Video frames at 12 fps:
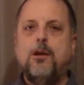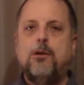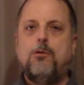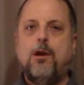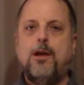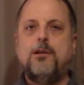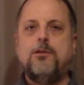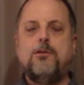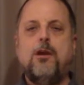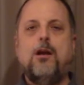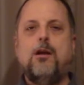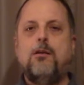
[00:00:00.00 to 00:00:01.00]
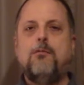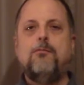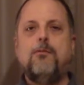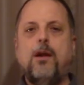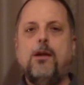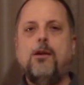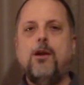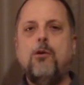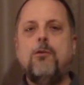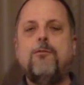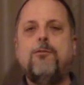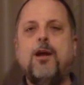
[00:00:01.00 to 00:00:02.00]
great low
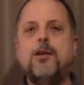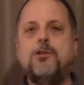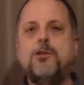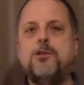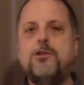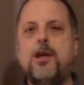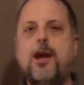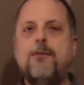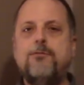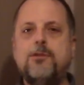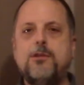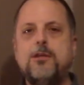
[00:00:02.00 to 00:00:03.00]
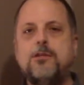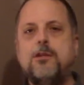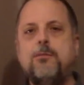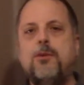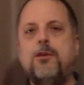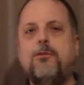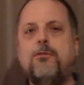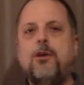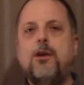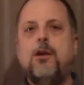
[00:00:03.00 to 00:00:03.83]
deflection shaft system and his